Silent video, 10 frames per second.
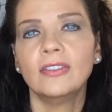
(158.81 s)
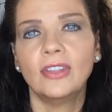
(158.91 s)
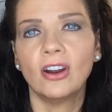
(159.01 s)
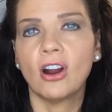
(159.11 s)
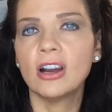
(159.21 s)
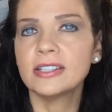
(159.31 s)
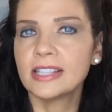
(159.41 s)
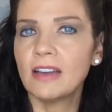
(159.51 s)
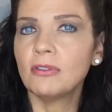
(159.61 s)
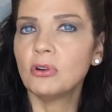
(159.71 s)
There are
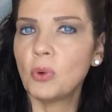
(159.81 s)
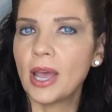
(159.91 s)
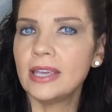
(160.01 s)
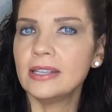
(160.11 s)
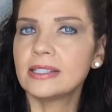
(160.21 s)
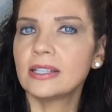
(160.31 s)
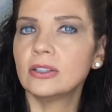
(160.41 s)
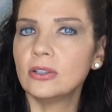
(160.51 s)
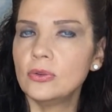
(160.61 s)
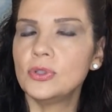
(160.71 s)
several ways to
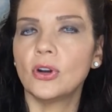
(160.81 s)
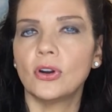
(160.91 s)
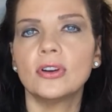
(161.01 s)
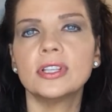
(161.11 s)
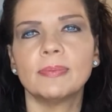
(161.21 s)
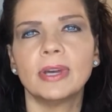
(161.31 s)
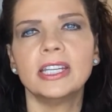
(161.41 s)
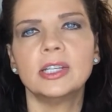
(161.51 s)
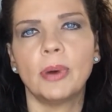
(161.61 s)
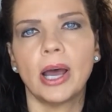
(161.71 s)
lose your earnest
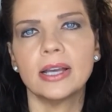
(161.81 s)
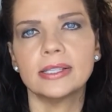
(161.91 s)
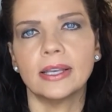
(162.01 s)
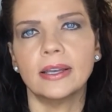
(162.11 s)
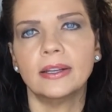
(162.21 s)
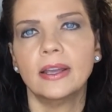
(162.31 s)
money deposit,